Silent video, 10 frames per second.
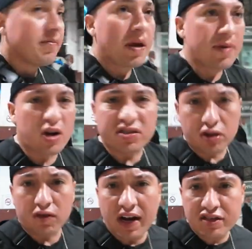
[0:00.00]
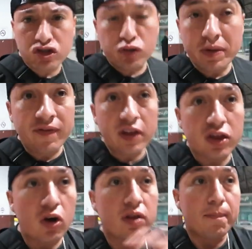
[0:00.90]
if you go to the restroom, even
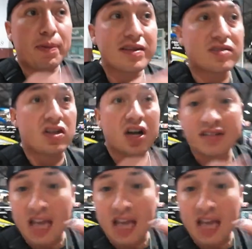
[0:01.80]
though the bus does